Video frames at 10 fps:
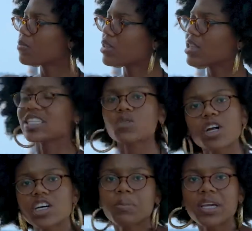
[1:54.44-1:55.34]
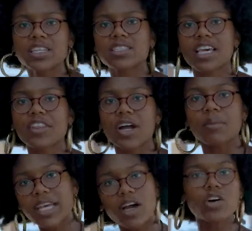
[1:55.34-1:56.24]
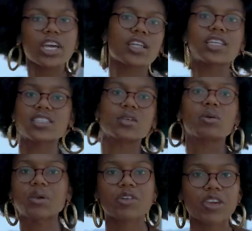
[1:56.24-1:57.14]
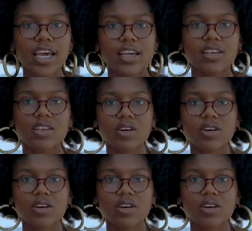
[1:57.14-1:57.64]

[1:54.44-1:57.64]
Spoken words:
let's work on a painting together. I'm like, okay, let's see what we create,